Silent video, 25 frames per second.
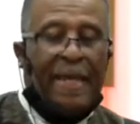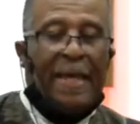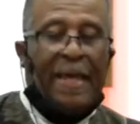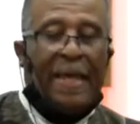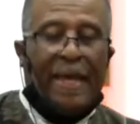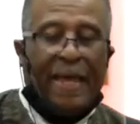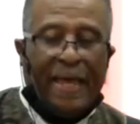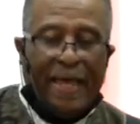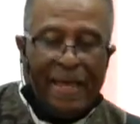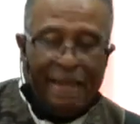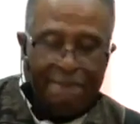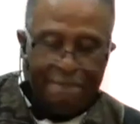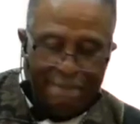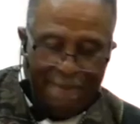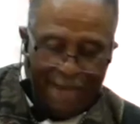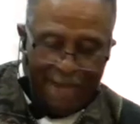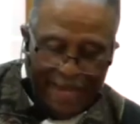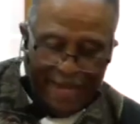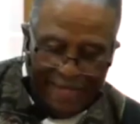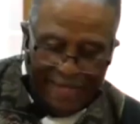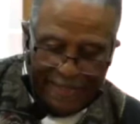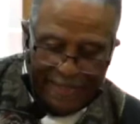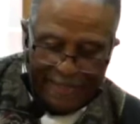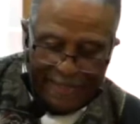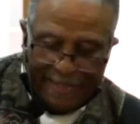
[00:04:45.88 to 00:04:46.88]
Amen
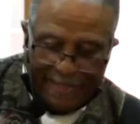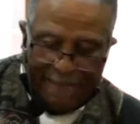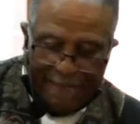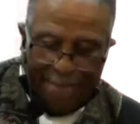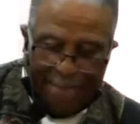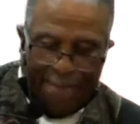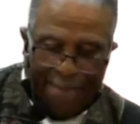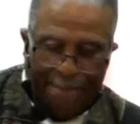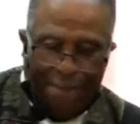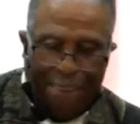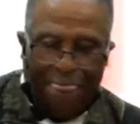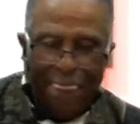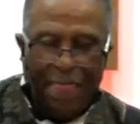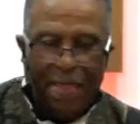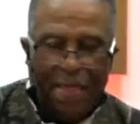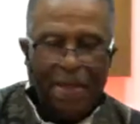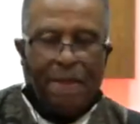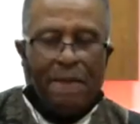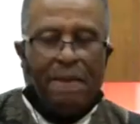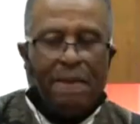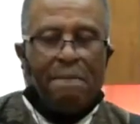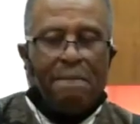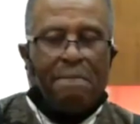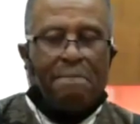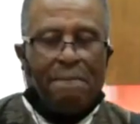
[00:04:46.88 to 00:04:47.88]

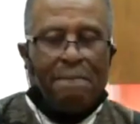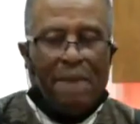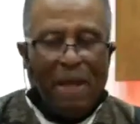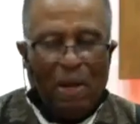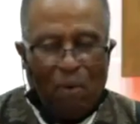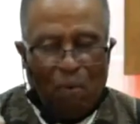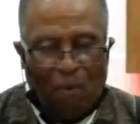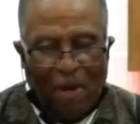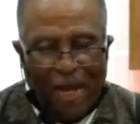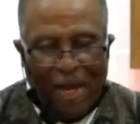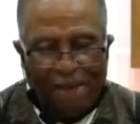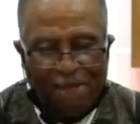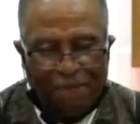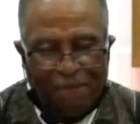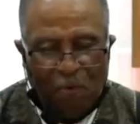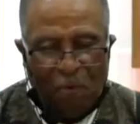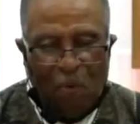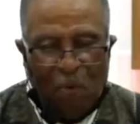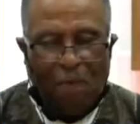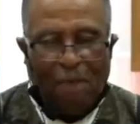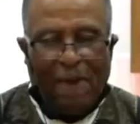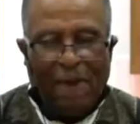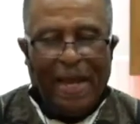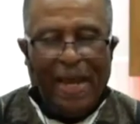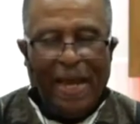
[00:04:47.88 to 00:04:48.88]
my wife,
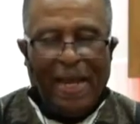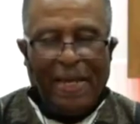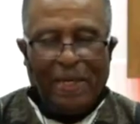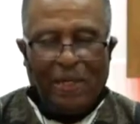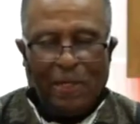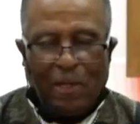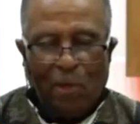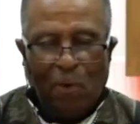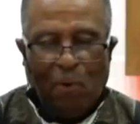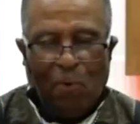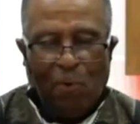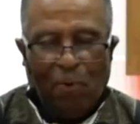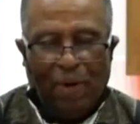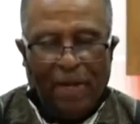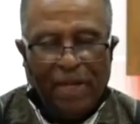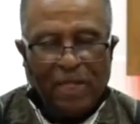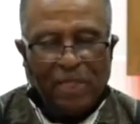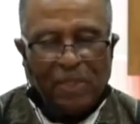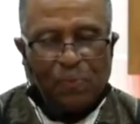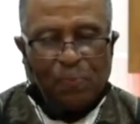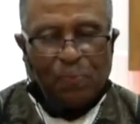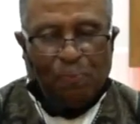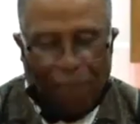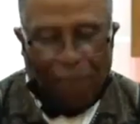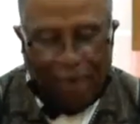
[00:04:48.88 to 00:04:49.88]
whom I know
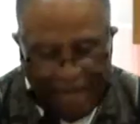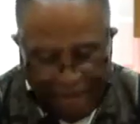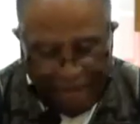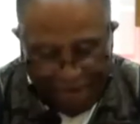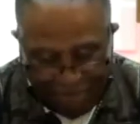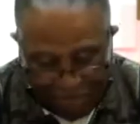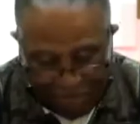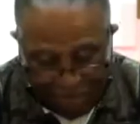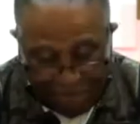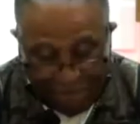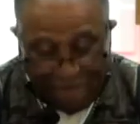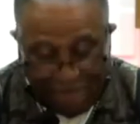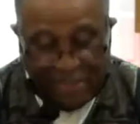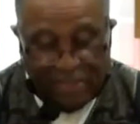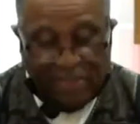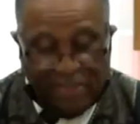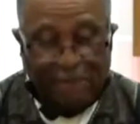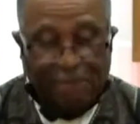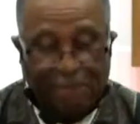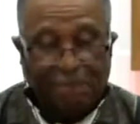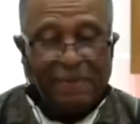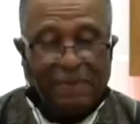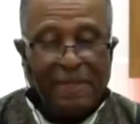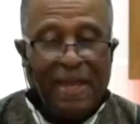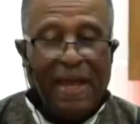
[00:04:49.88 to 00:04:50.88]
is praying for me.
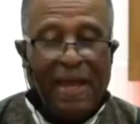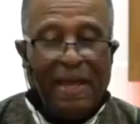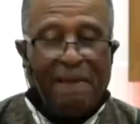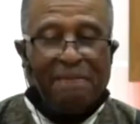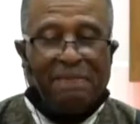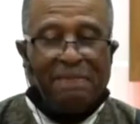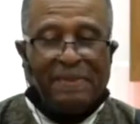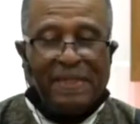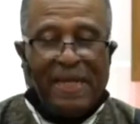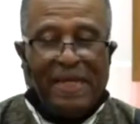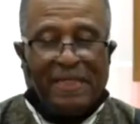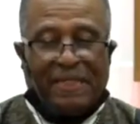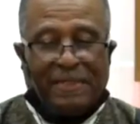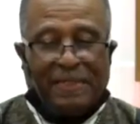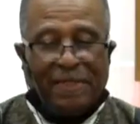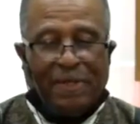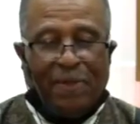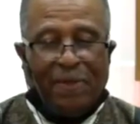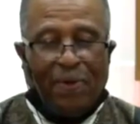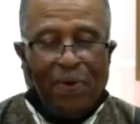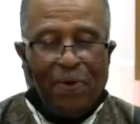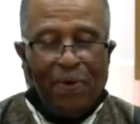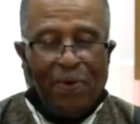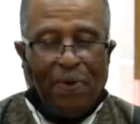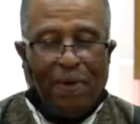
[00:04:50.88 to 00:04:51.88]
Sometimes I said to
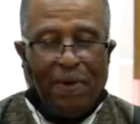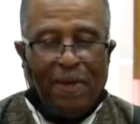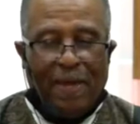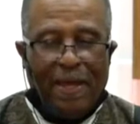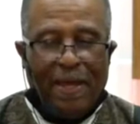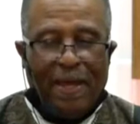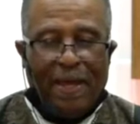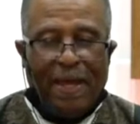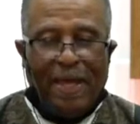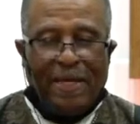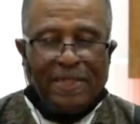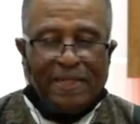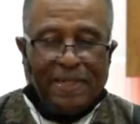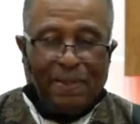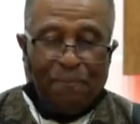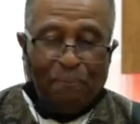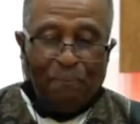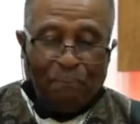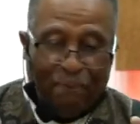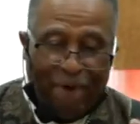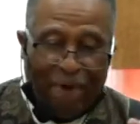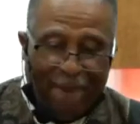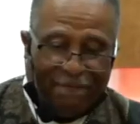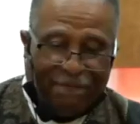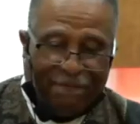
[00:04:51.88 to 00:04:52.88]
her, I said,
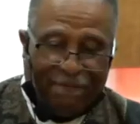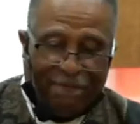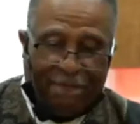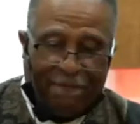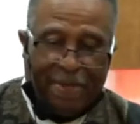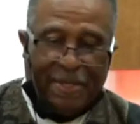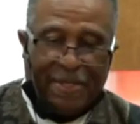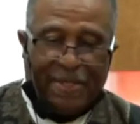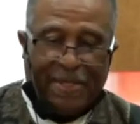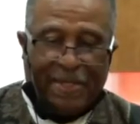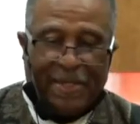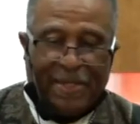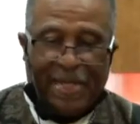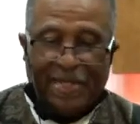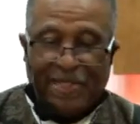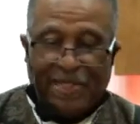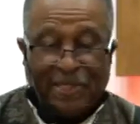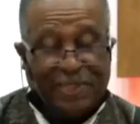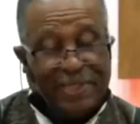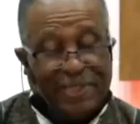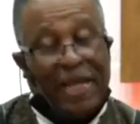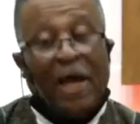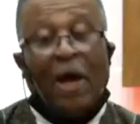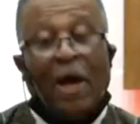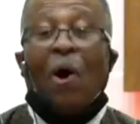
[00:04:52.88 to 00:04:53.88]
pray for me today. She
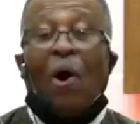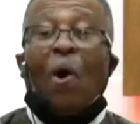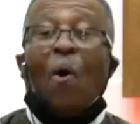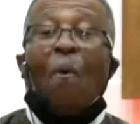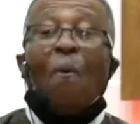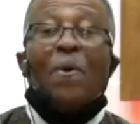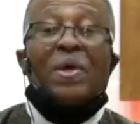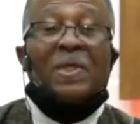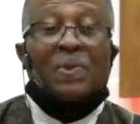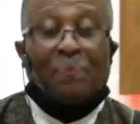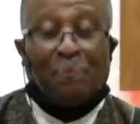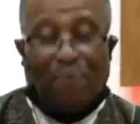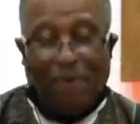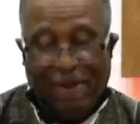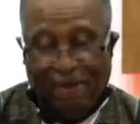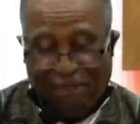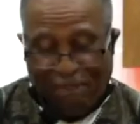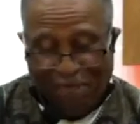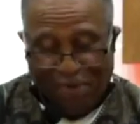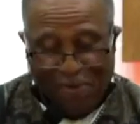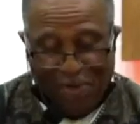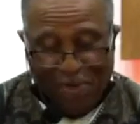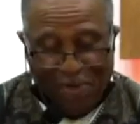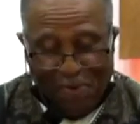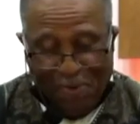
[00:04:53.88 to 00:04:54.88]
said, I always pray
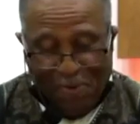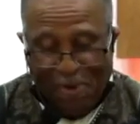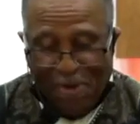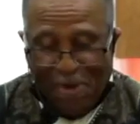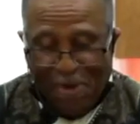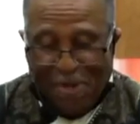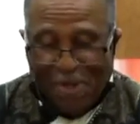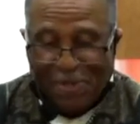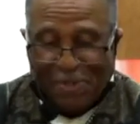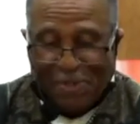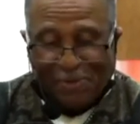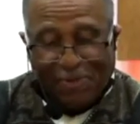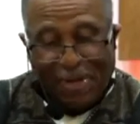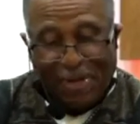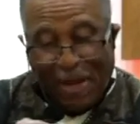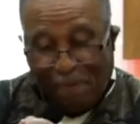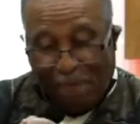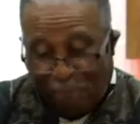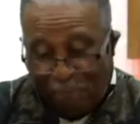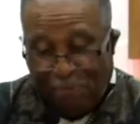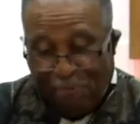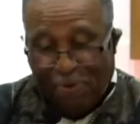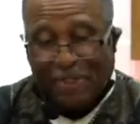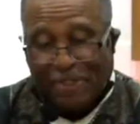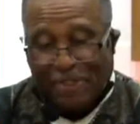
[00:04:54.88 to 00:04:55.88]
for you. So I
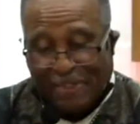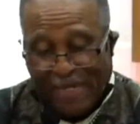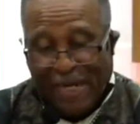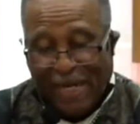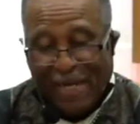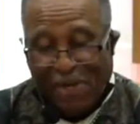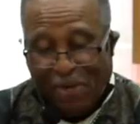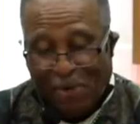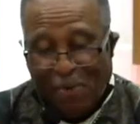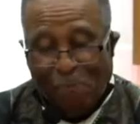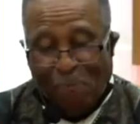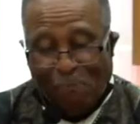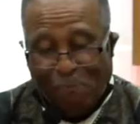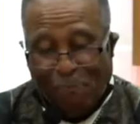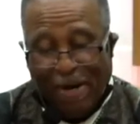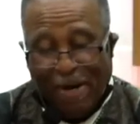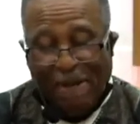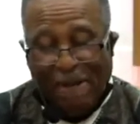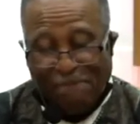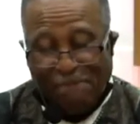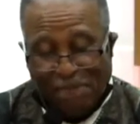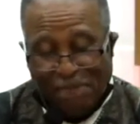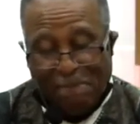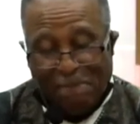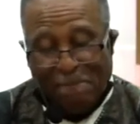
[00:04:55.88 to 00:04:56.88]
appreciate you
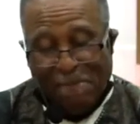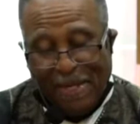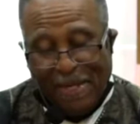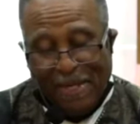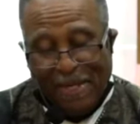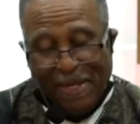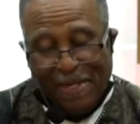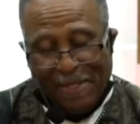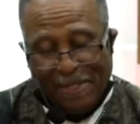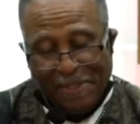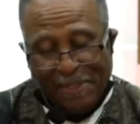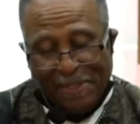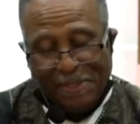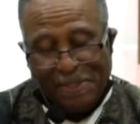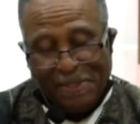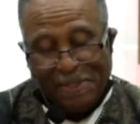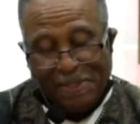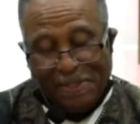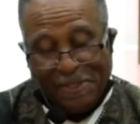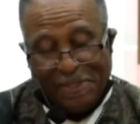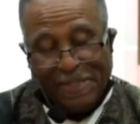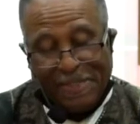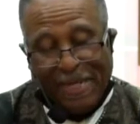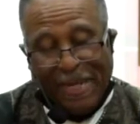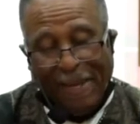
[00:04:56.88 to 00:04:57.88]
praying for me
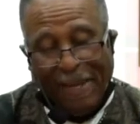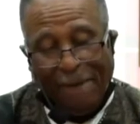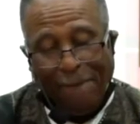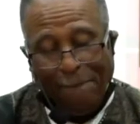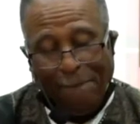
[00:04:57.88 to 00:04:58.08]
today.